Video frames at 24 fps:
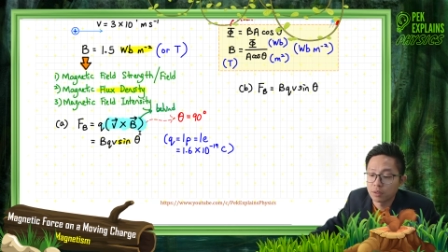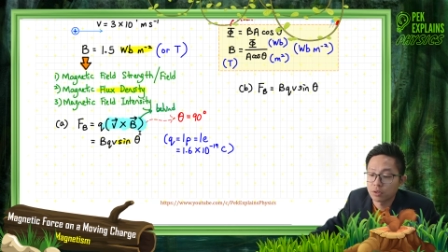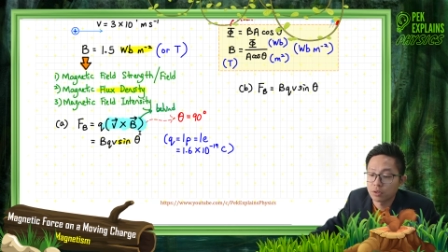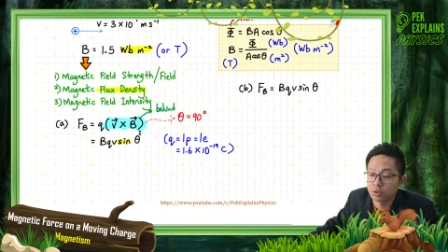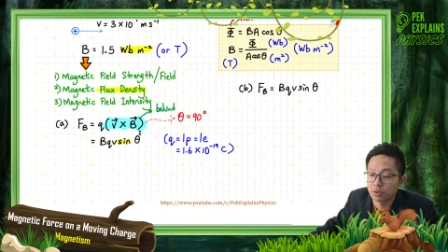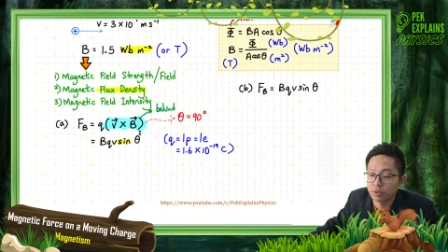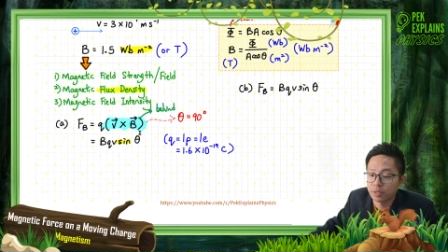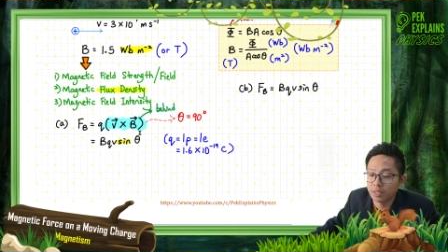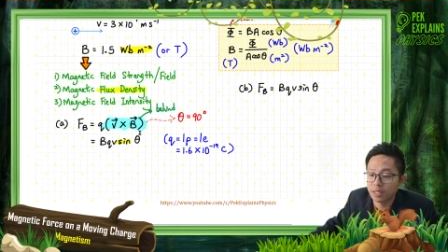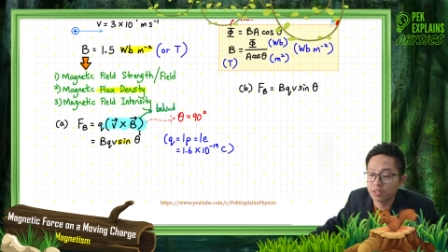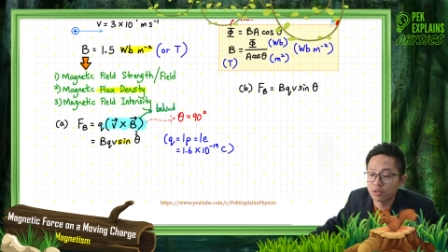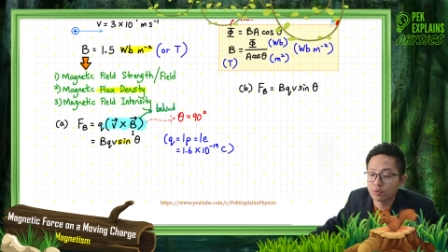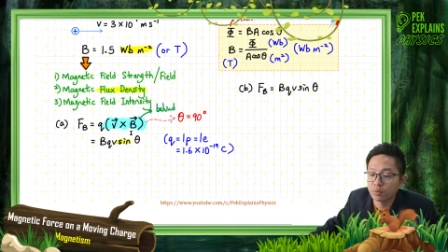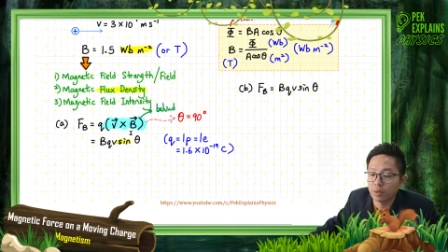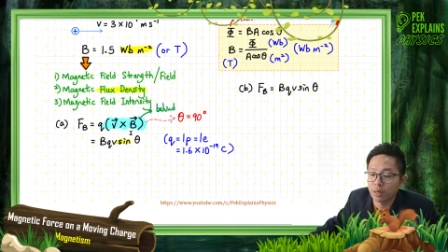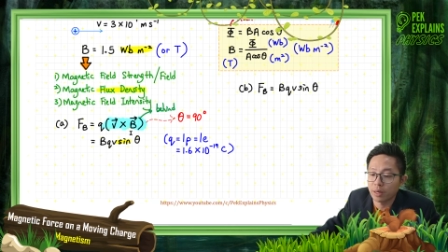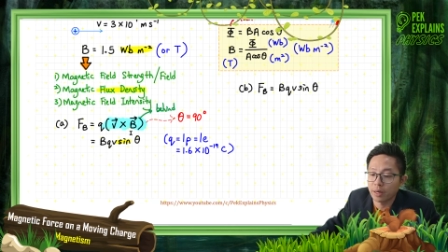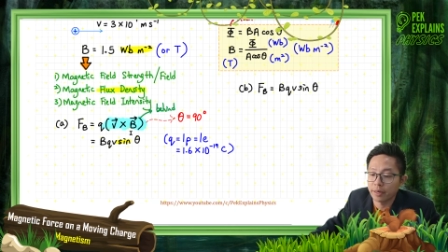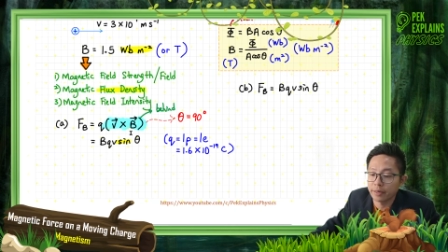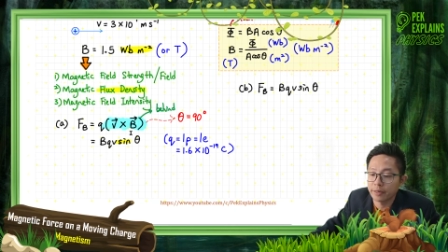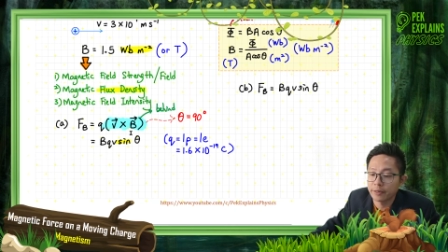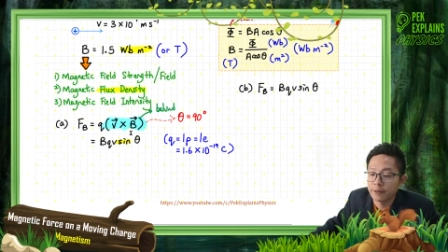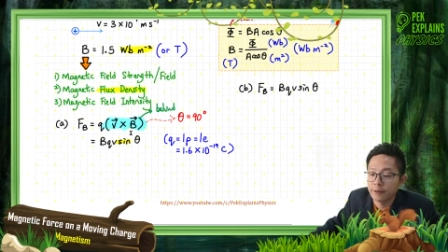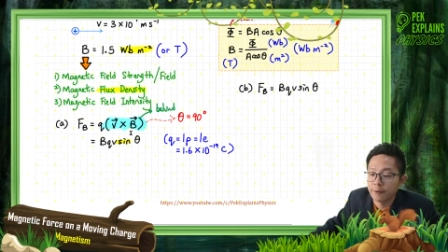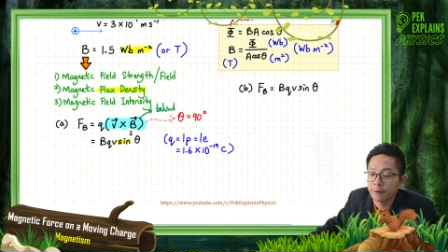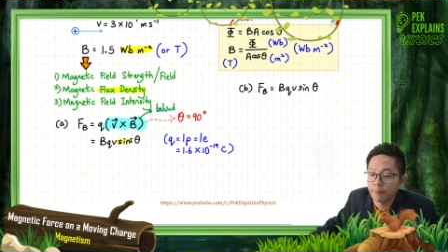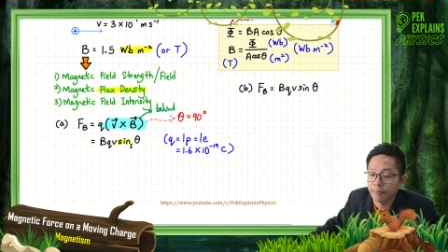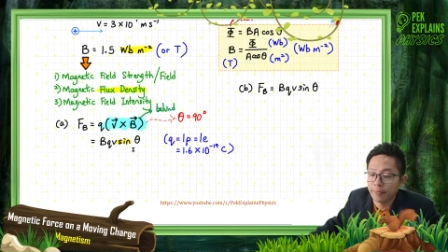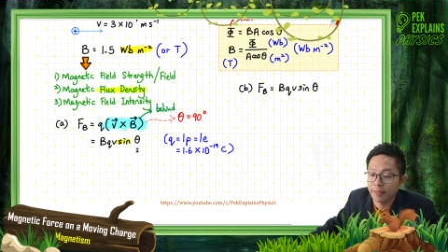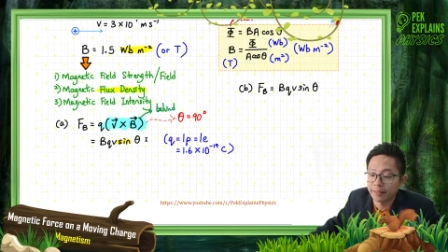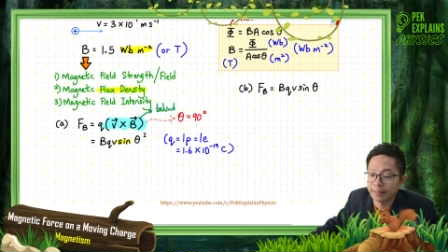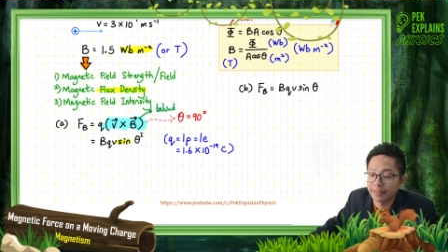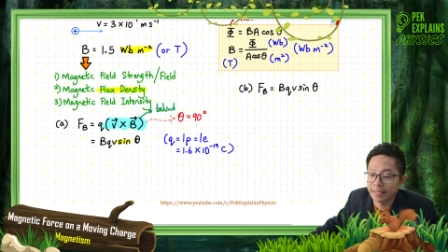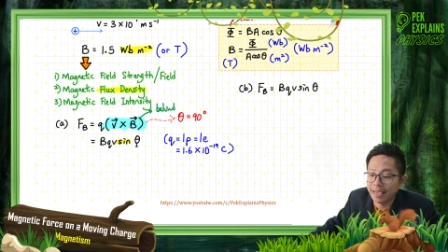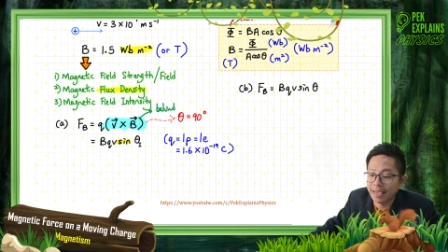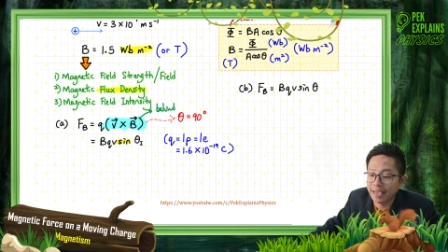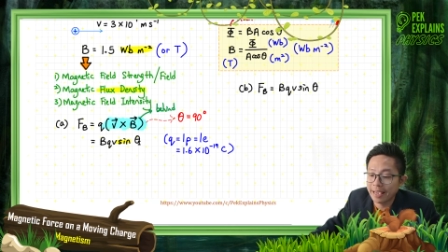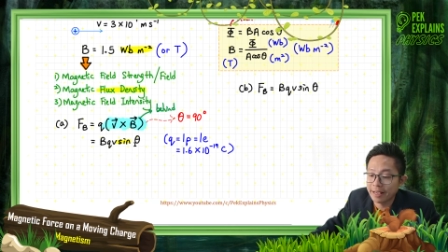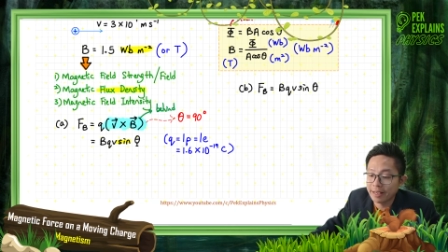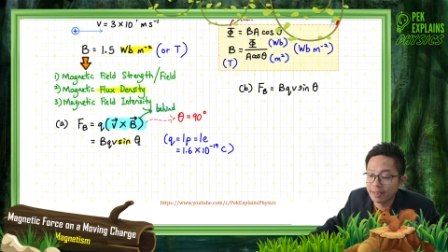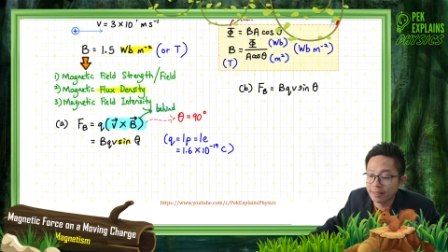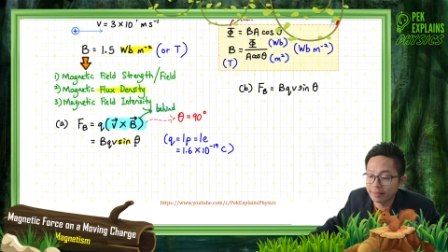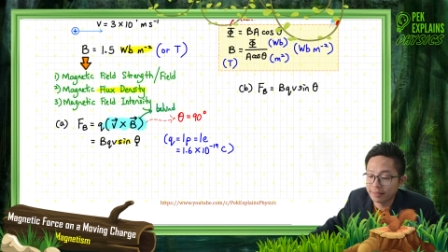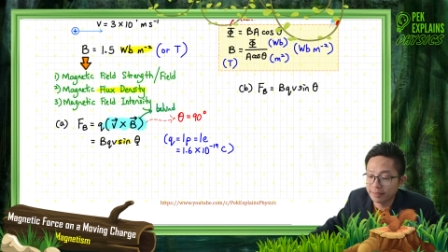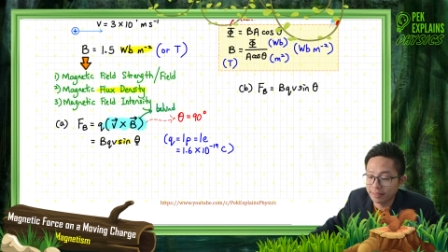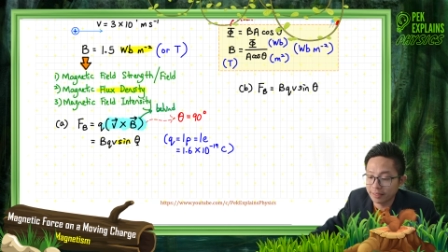So that's why now the angle